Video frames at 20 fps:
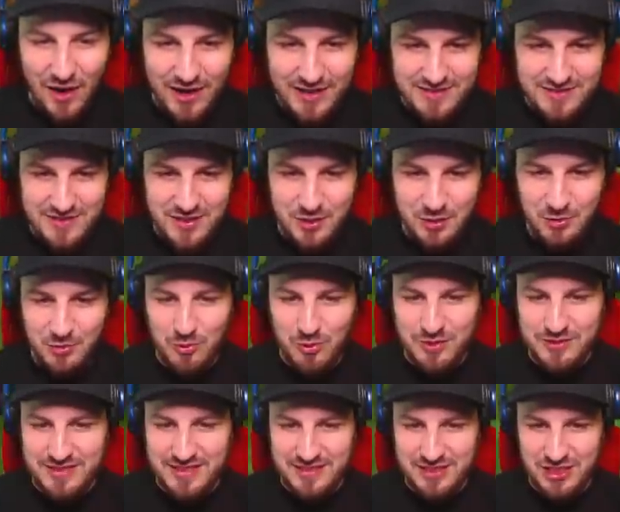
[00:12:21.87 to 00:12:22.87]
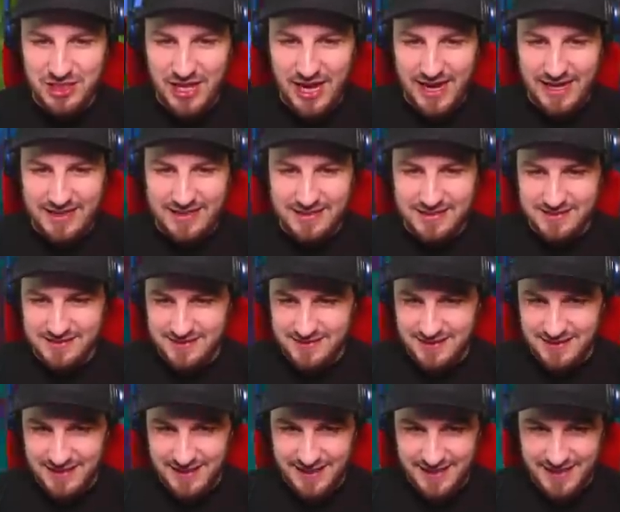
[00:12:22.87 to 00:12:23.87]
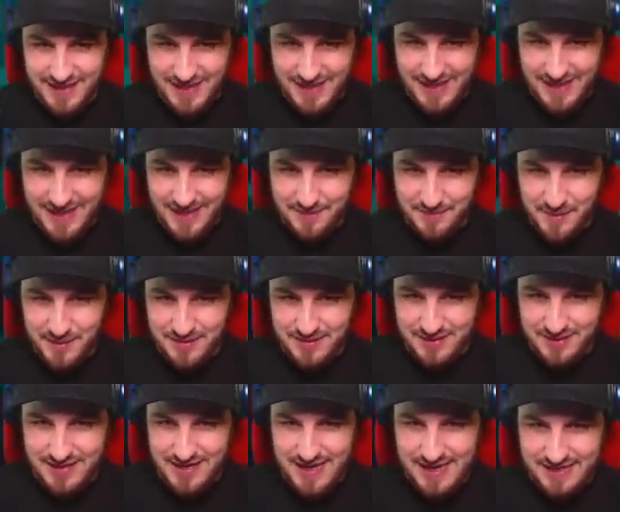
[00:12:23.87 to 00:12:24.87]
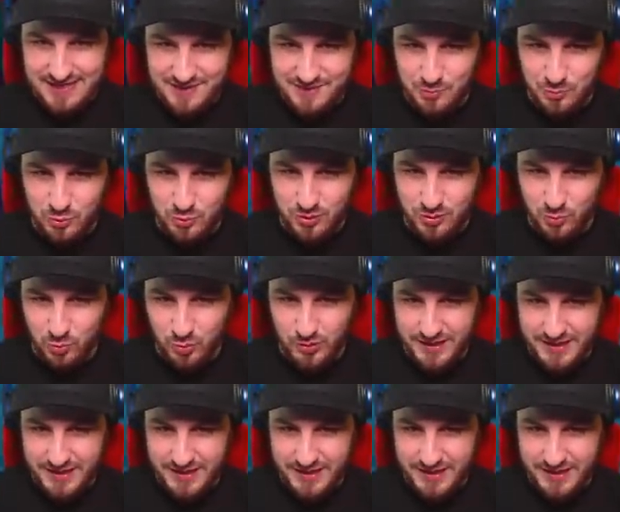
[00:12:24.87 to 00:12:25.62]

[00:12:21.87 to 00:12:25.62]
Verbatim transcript: All right, 2-1 to Jack. The next one